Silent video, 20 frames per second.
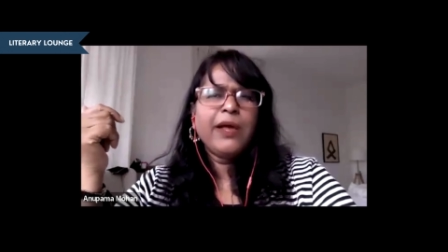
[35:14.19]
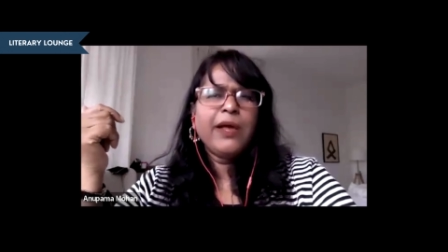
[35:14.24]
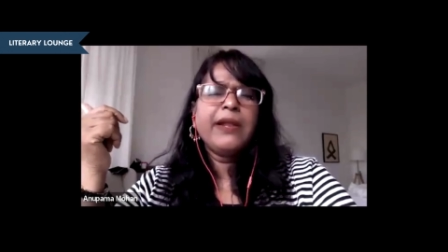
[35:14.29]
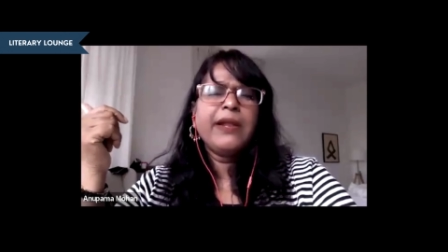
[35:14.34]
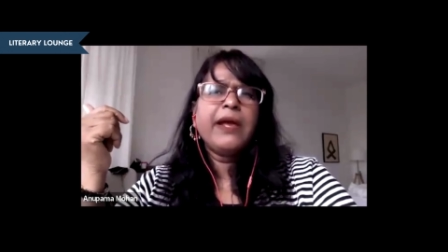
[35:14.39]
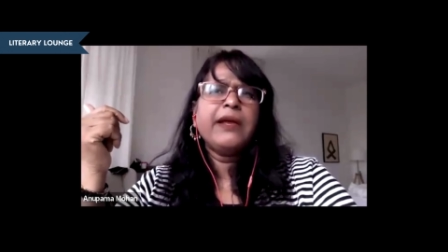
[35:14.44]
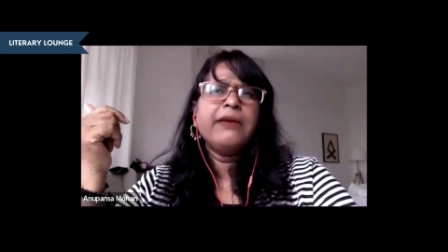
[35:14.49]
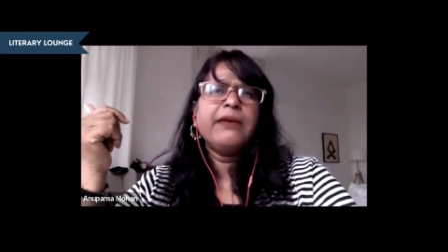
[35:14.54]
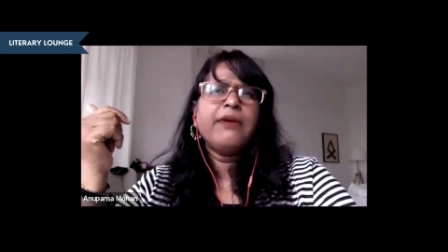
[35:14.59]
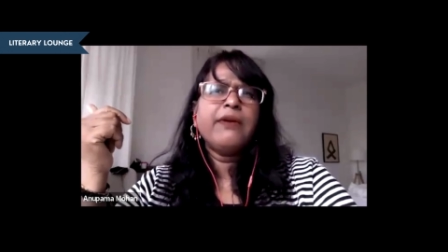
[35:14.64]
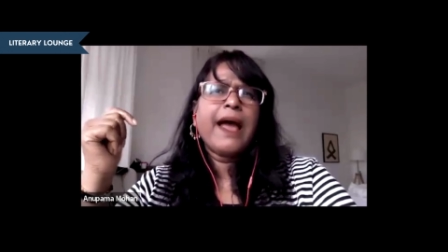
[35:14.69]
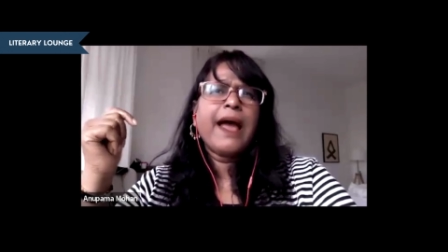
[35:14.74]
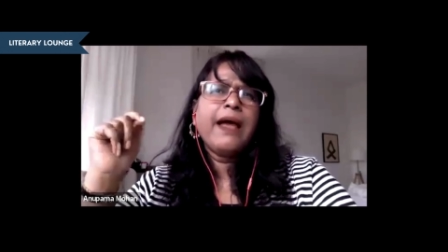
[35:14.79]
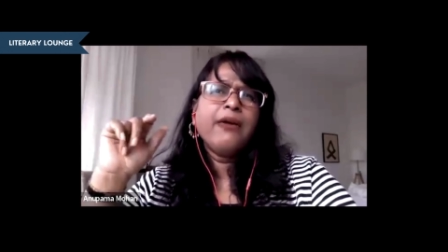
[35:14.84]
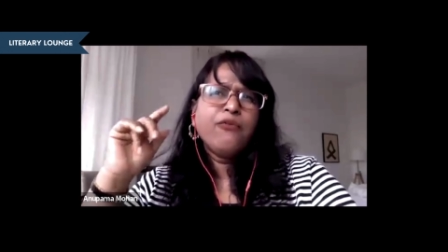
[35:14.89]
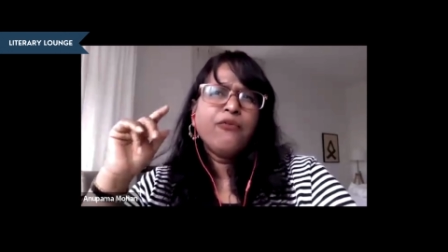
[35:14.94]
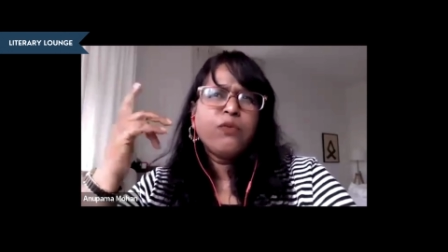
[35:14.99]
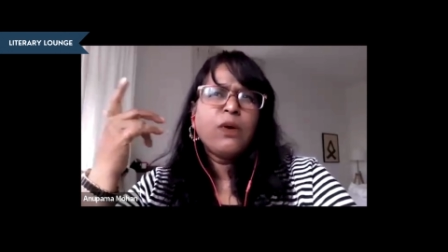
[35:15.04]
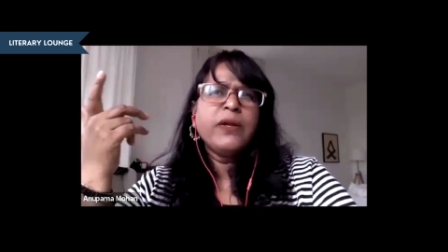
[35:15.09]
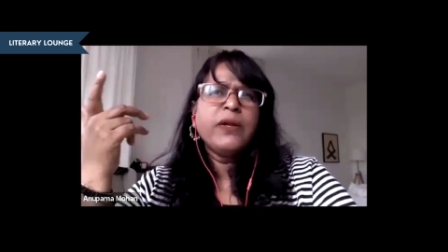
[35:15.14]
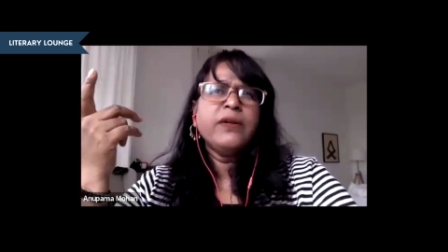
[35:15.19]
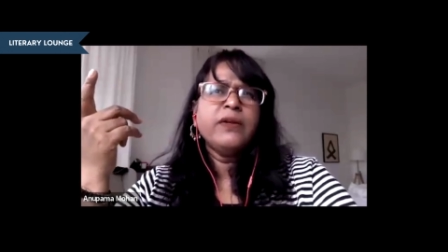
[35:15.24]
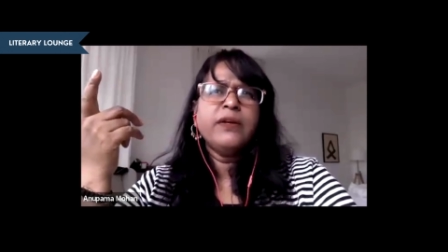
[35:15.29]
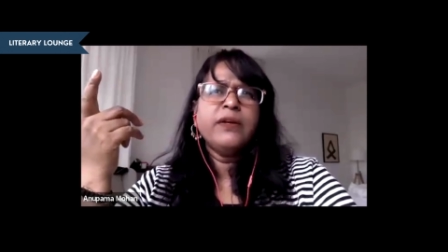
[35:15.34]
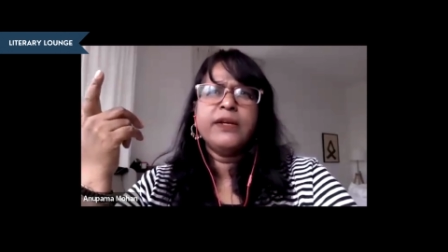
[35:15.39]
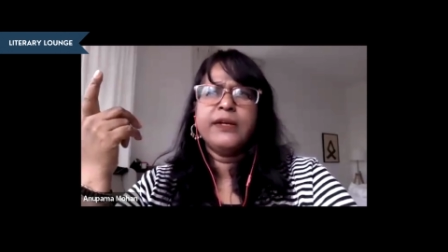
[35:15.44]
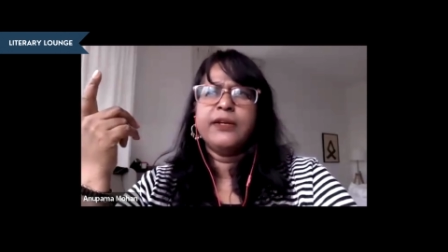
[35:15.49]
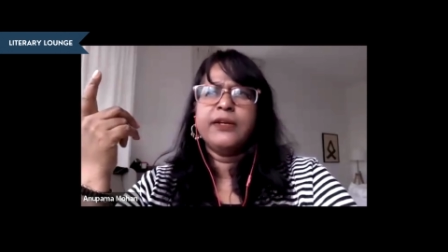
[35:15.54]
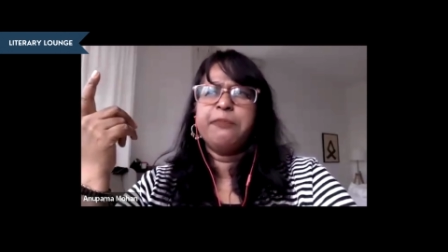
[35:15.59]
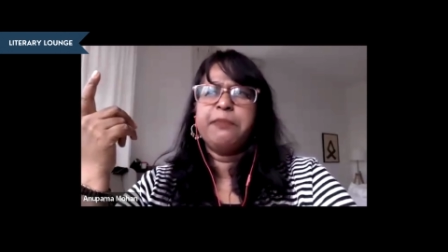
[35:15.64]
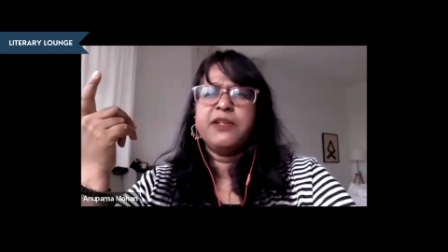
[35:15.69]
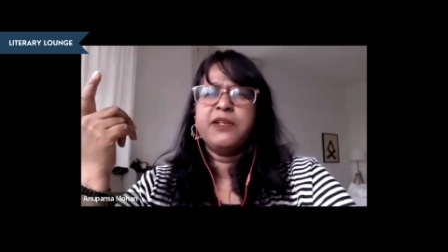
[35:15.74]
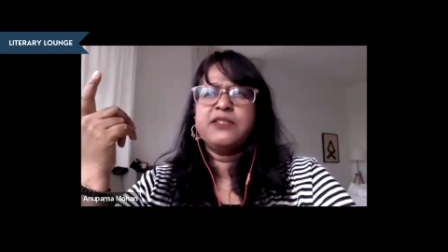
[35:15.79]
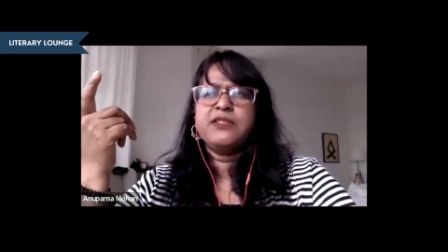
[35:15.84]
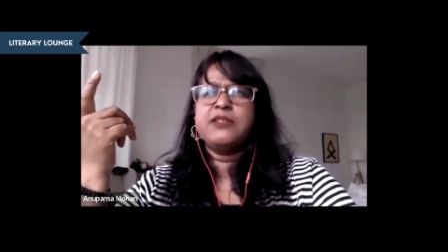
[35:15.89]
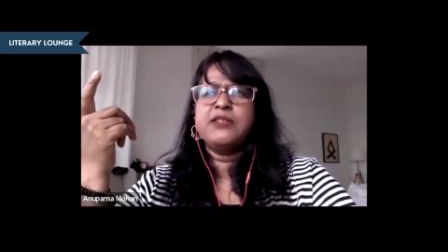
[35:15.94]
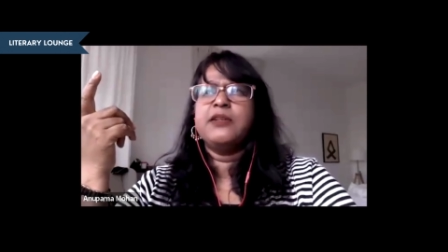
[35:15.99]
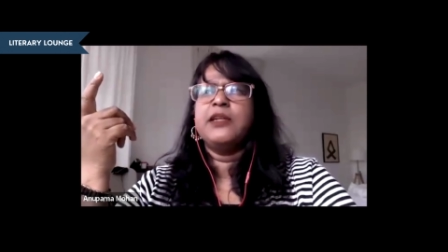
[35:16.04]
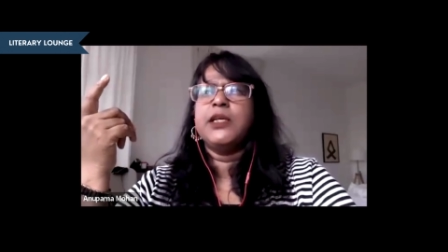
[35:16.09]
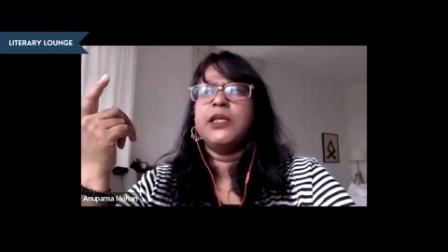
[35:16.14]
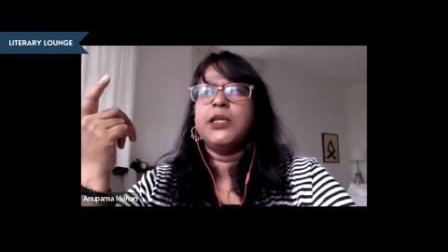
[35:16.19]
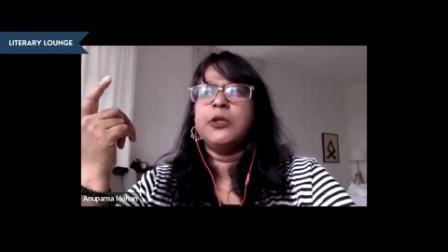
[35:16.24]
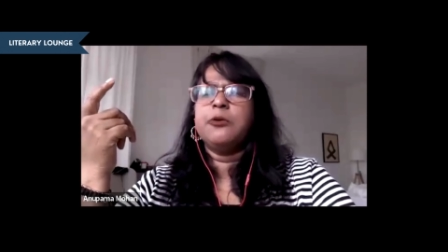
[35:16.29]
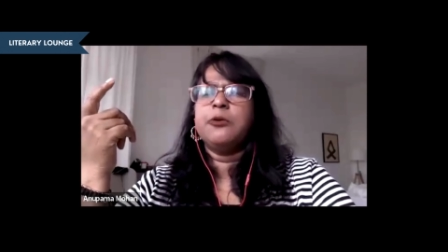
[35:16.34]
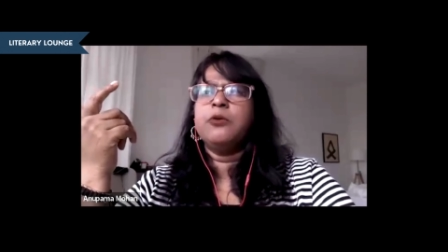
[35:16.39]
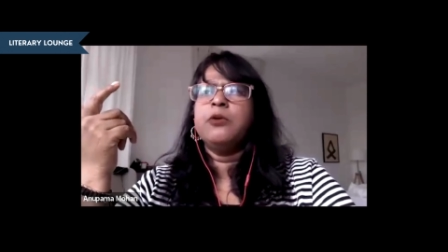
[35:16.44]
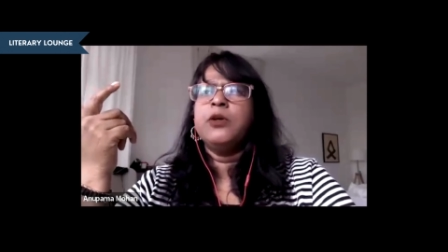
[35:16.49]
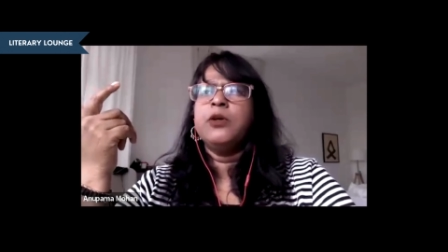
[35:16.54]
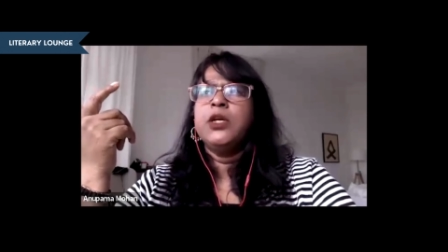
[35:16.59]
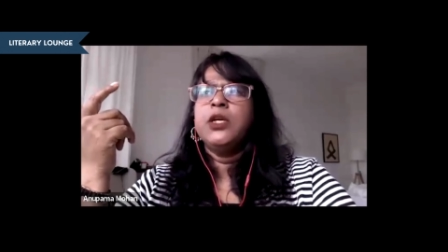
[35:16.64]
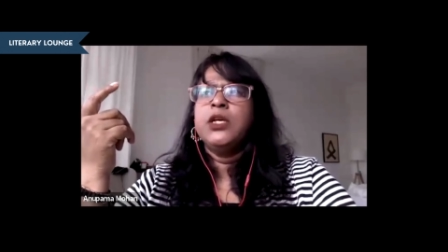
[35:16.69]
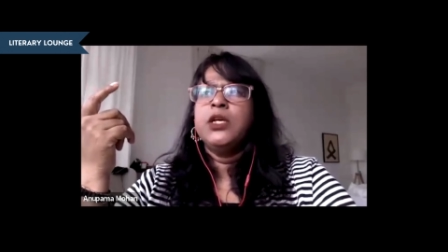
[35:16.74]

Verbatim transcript: And I, I wondered personally, you know,